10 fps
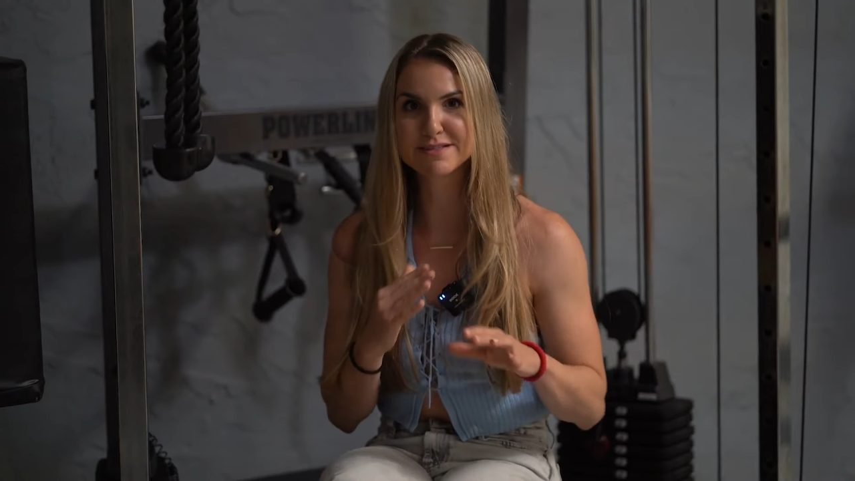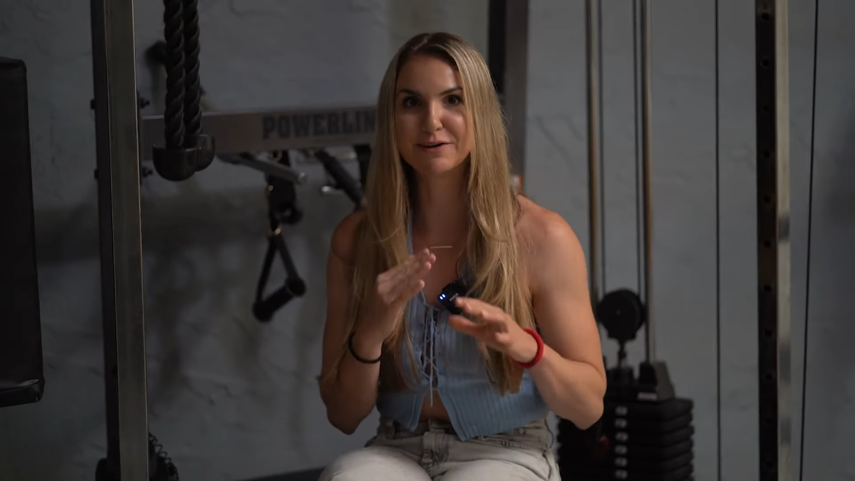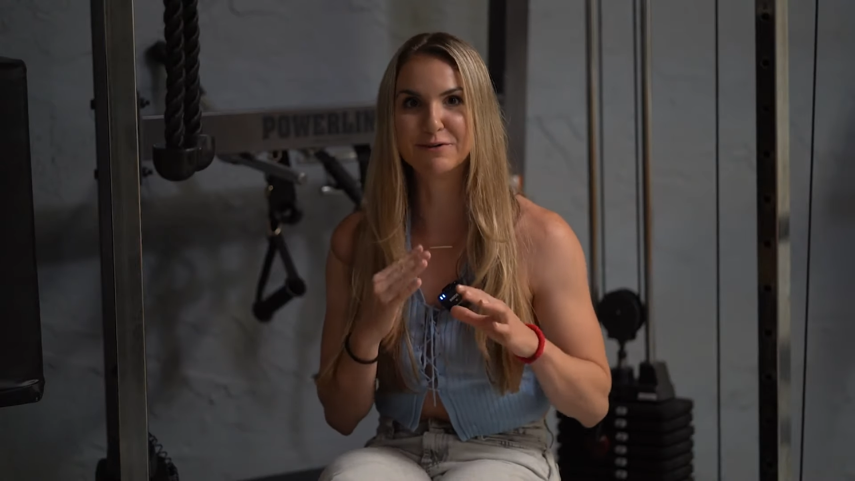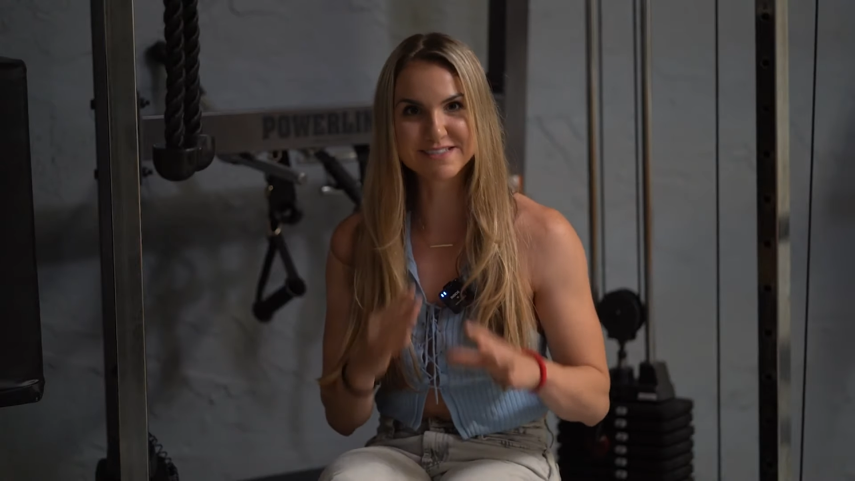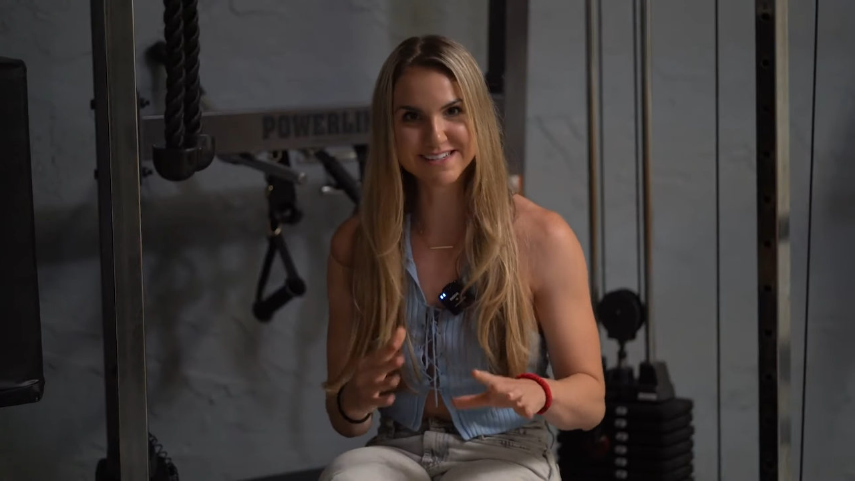I
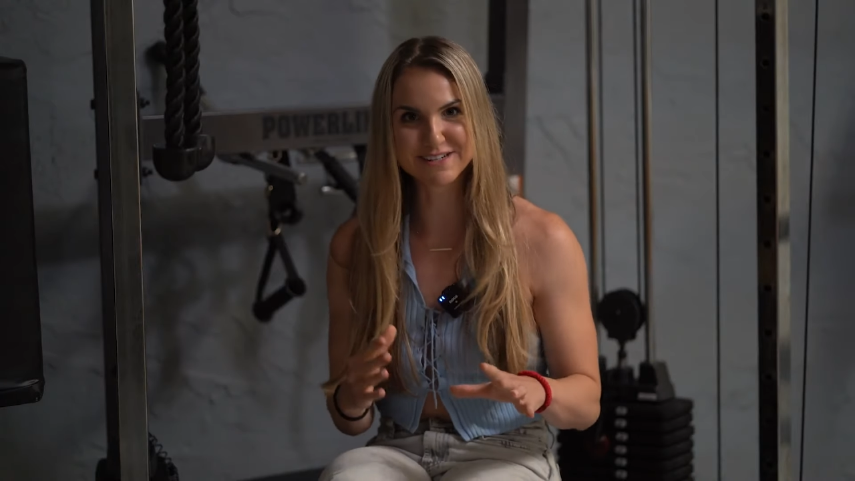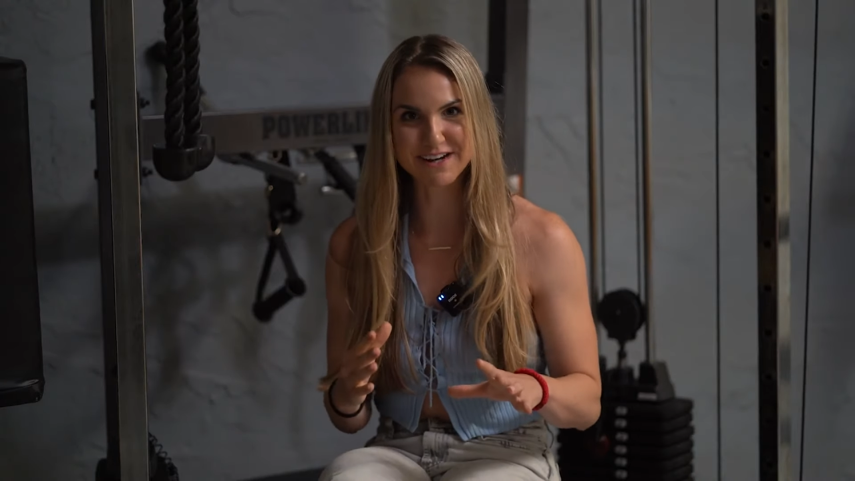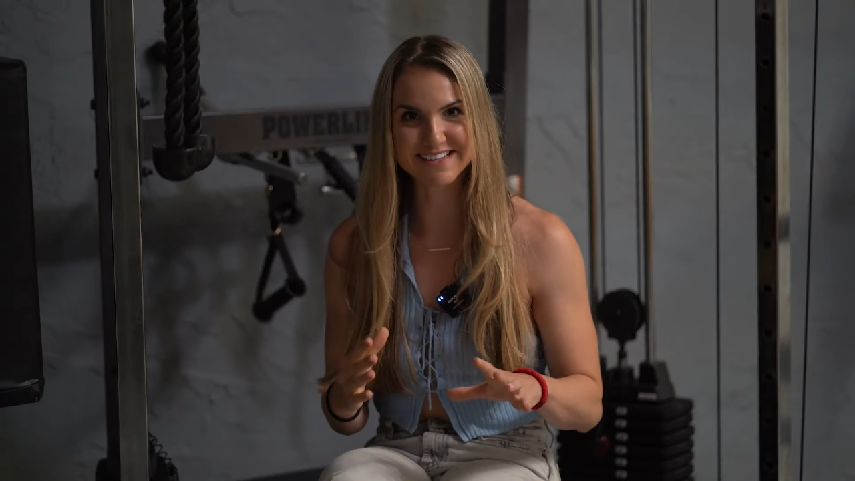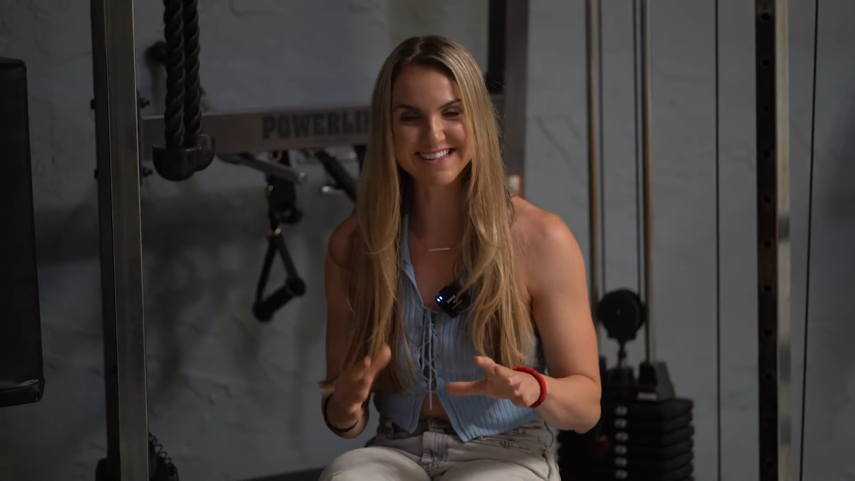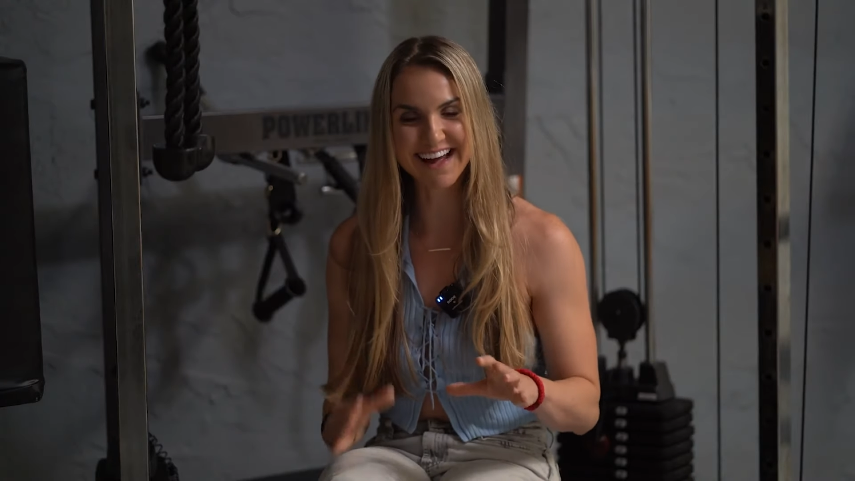don't
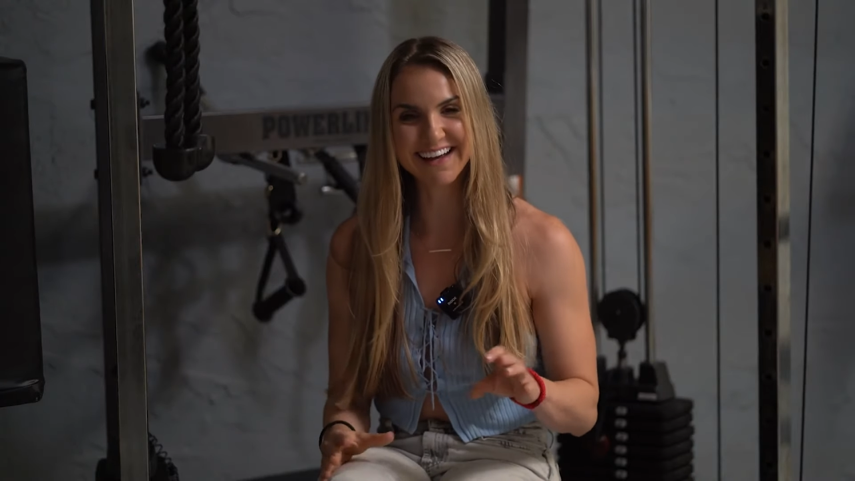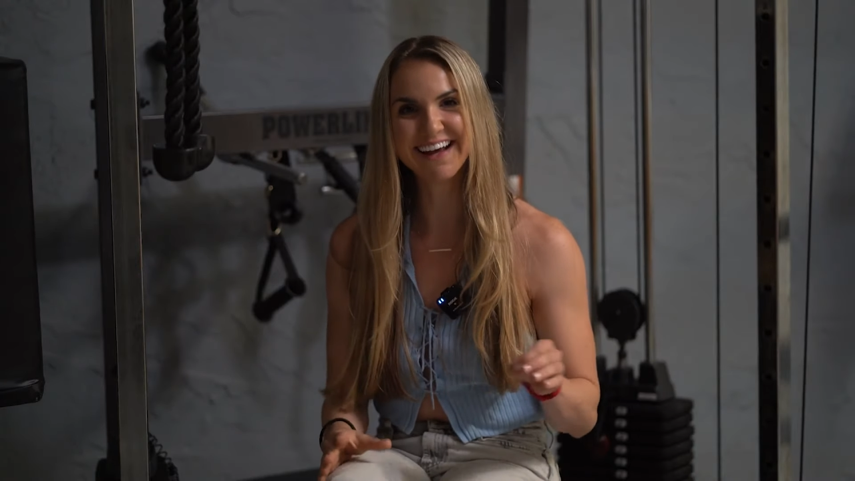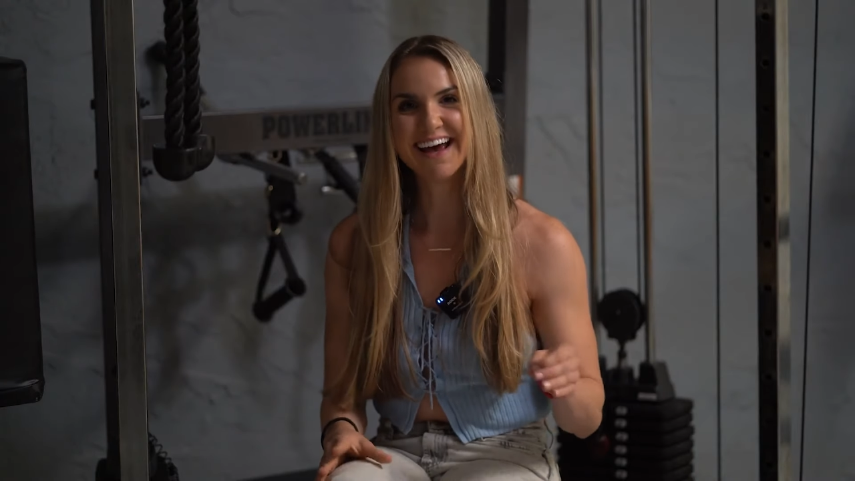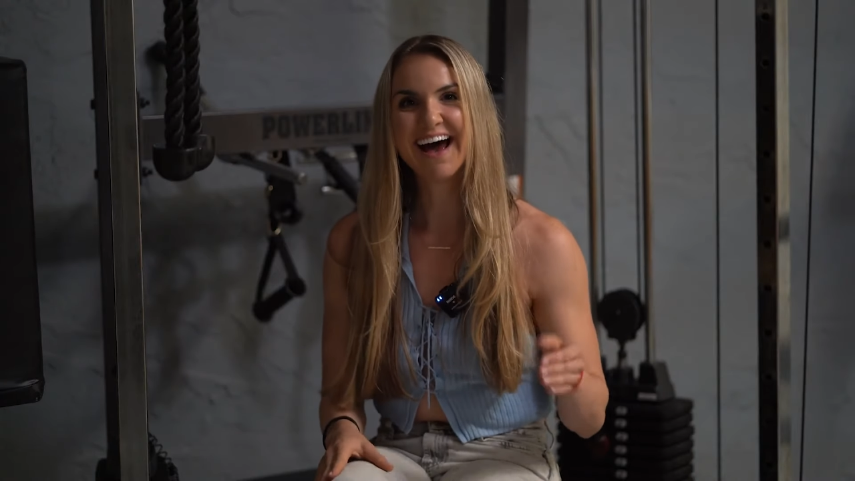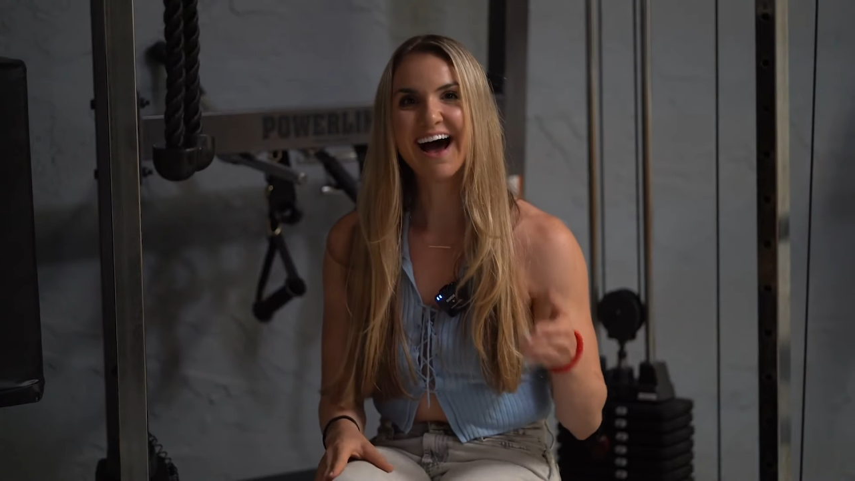suggest that.